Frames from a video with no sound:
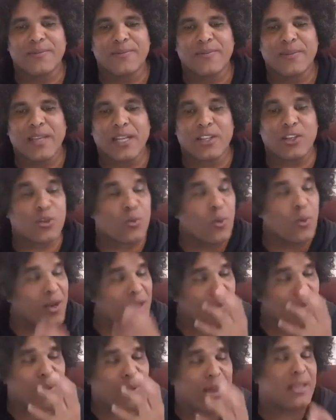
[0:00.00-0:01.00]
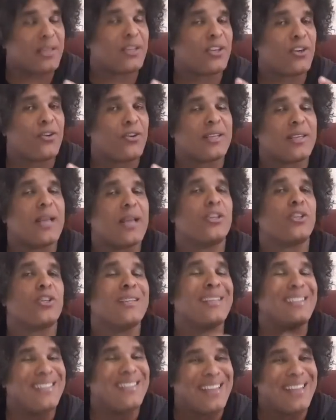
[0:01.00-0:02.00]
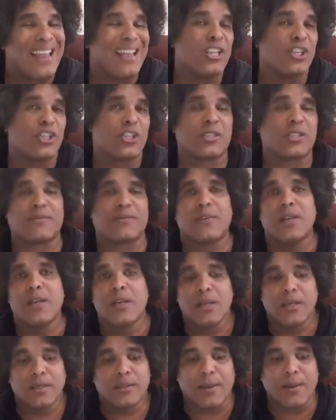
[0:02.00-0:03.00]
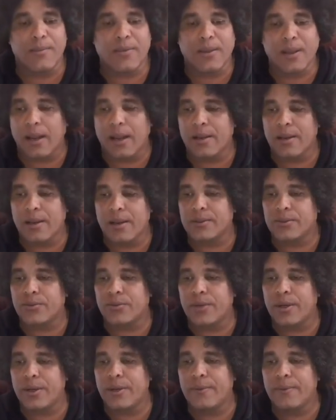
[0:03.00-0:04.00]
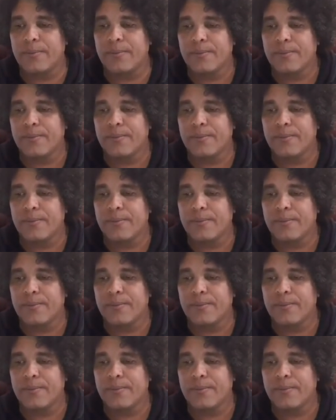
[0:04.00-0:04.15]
I just wanted to bring it to your attention, the dangers of something like this, right?